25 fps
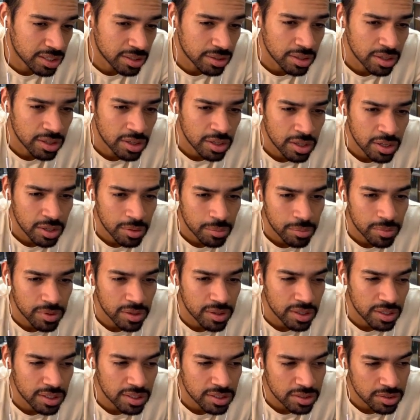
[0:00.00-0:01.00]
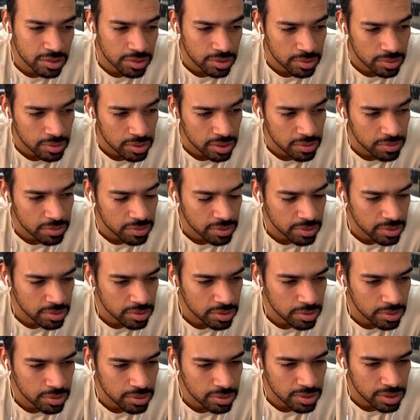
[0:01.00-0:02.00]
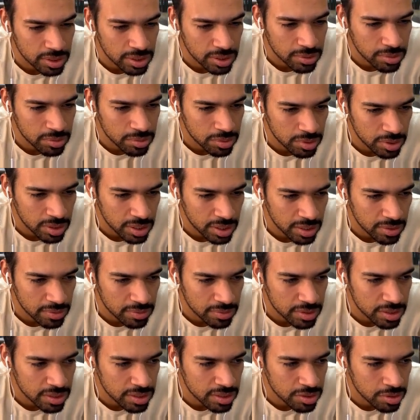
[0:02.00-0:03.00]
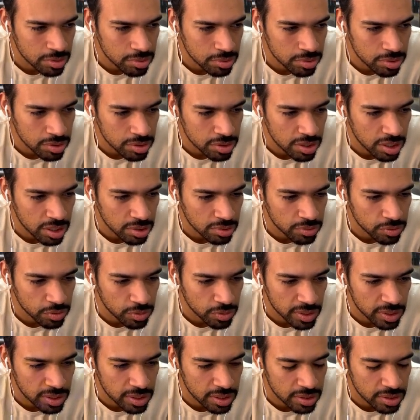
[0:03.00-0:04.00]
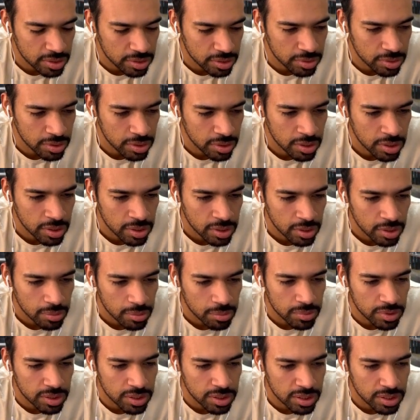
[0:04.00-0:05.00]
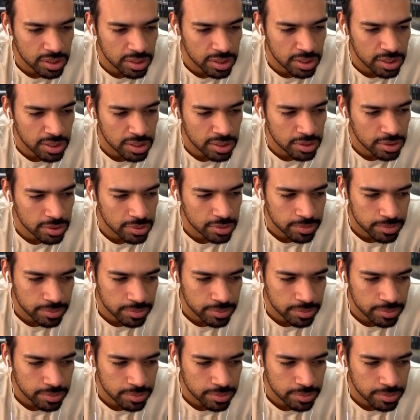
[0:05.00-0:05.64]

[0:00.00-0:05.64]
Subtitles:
that, because if you scroll down, you have this huge downtrend here, but